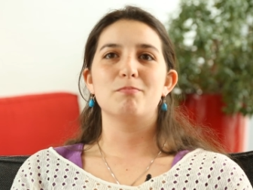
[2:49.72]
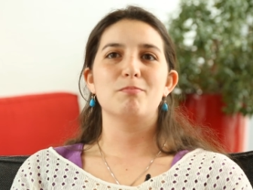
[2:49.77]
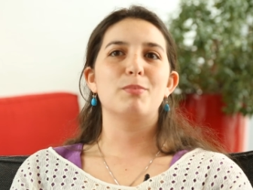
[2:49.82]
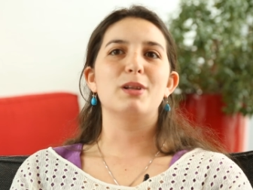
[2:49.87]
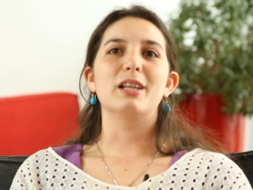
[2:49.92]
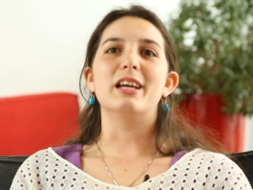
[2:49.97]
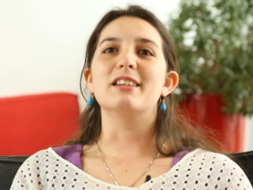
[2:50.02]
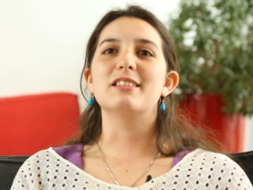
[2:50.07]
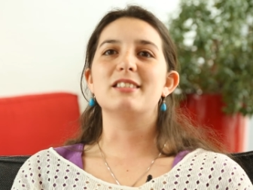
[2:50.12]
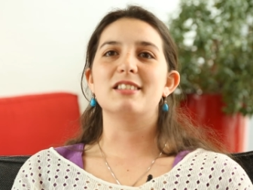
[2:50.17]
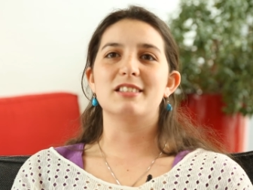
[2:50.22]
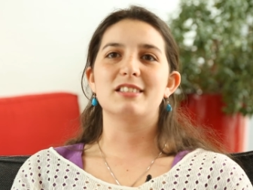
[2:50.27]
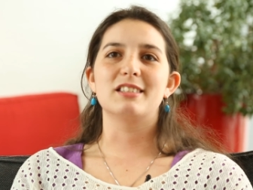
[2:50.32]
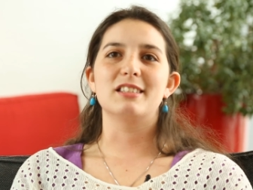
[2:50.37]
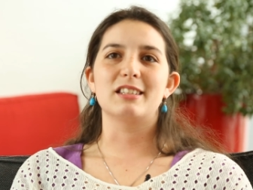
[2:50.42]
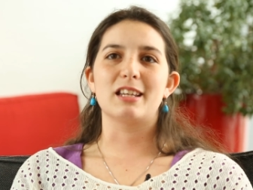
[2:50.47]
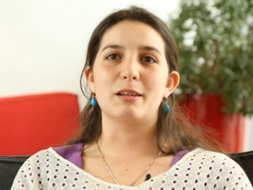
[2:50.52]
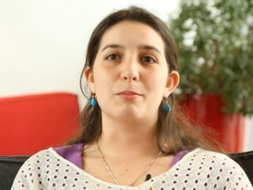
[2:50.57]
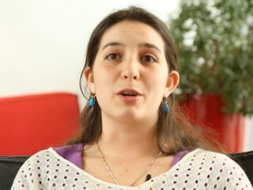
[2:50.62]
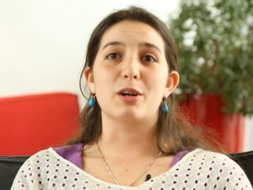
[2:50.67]
places
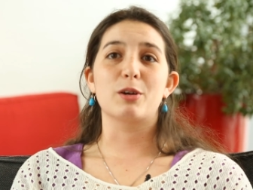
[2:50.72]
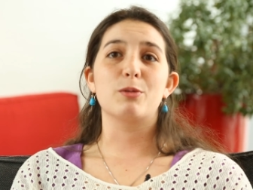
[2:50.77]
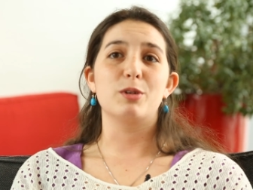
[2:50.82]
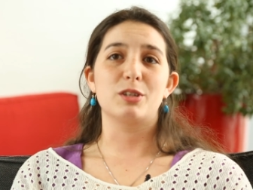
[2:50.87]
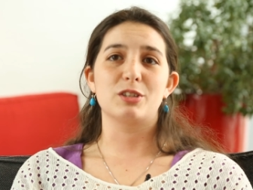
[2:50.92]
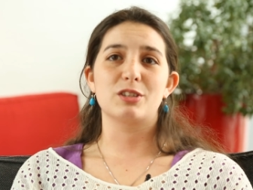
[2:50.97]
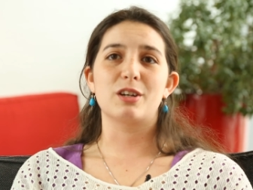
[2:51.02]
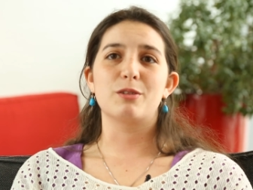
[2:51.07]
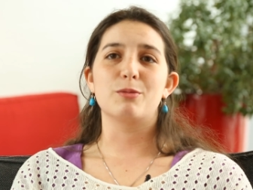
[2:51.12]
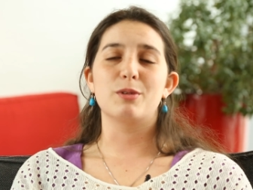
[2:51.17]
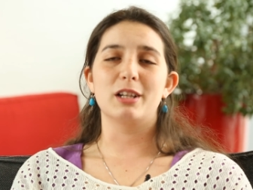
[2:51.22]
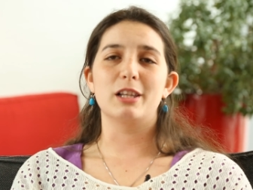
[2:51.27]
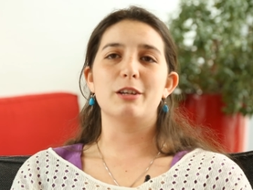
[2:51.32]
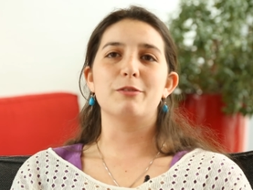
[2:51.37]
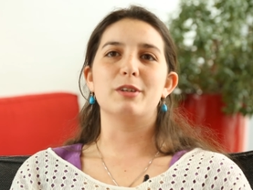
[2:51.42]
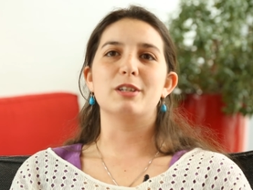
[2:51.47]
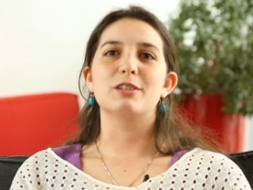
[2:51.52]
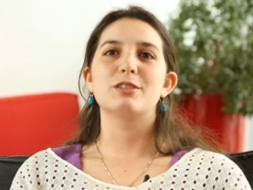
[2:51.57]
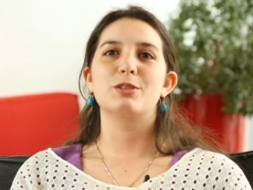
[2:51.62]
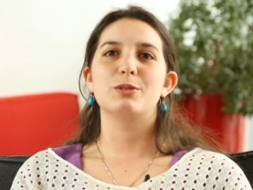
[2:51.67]
in Denmark which are
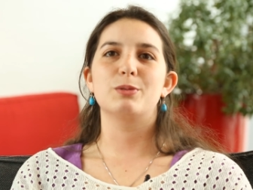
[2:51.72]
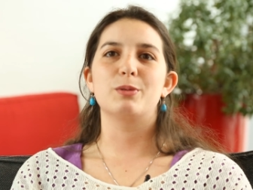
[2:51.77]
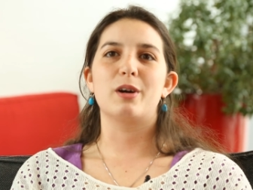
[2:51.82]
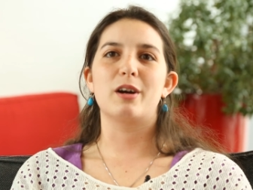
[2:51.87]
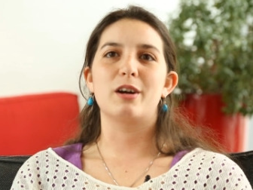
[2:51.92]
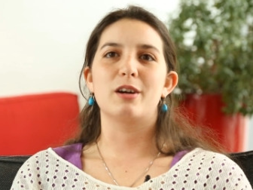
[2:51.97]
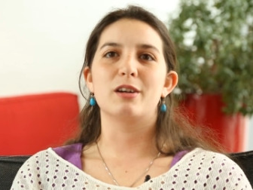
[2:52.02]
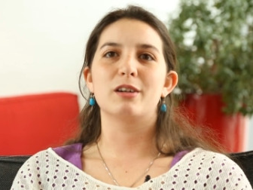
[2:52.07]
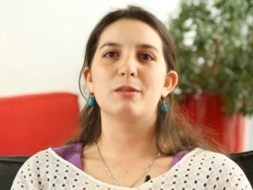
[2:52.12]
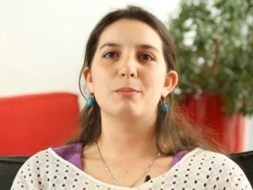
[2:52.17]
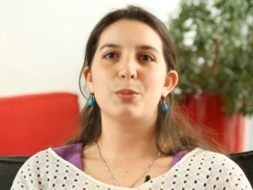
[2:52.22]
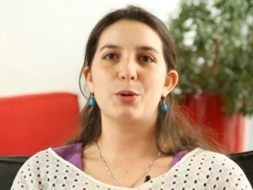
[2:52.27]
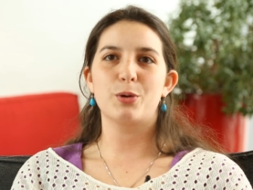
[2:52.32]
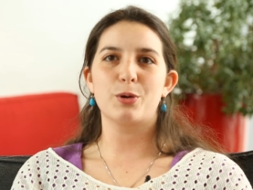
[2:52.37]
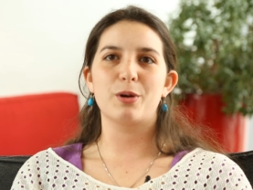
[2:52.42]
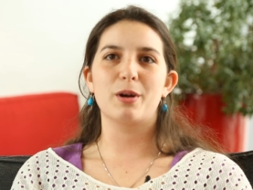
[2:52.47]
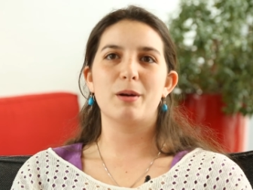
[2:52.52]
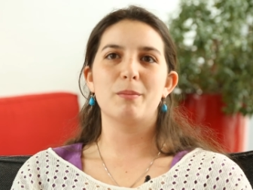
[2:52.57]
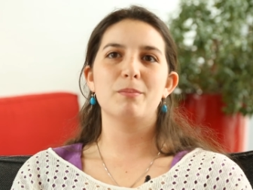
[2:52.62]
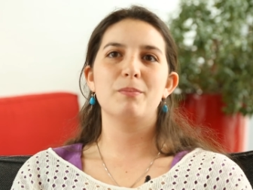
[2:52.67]
relevant to our
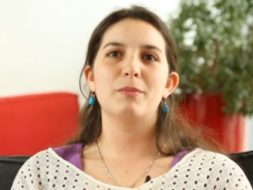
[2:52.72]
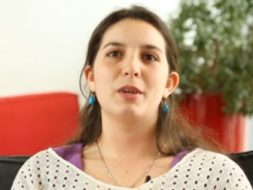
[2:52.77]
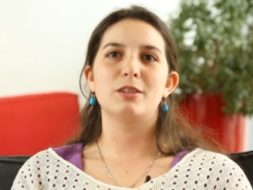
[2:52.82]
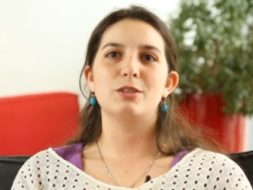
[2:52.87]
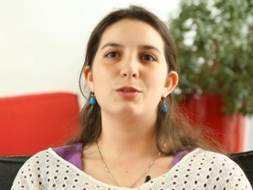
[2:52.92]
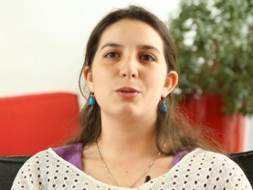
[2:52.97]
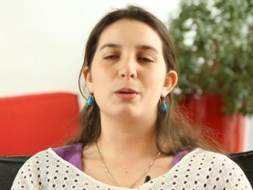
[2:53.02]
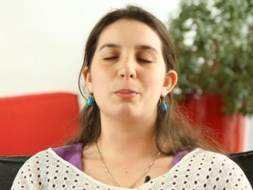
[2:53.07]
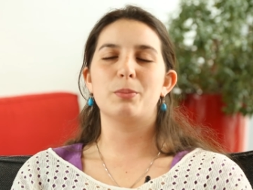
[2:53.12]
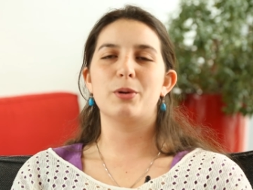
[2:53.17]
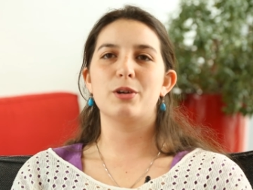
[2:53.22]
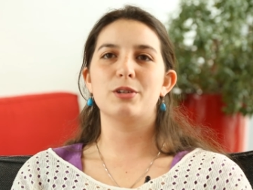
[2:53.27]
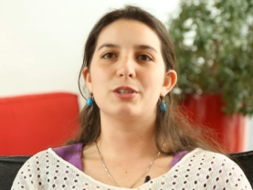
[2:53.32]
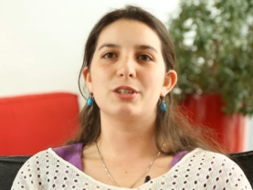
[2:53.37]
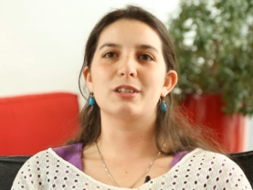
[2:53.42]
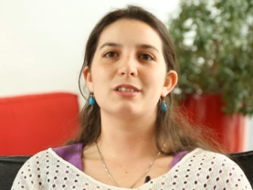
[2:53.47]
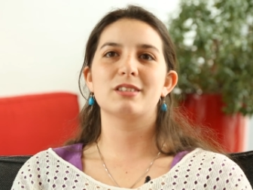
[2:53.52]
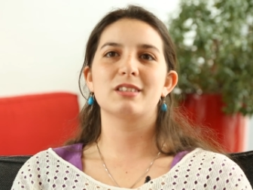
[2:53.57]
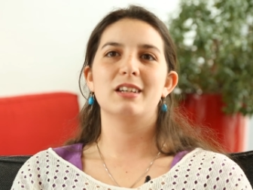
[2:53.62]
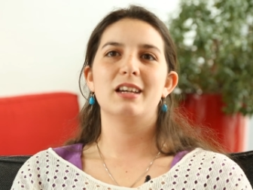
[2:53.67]
program and to our
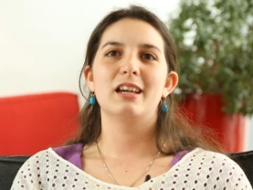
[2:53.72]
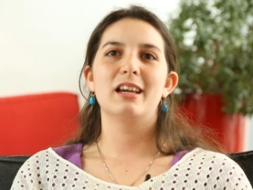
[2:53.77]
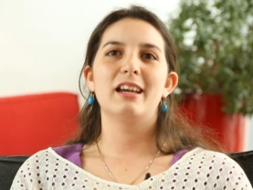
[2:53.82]
projects,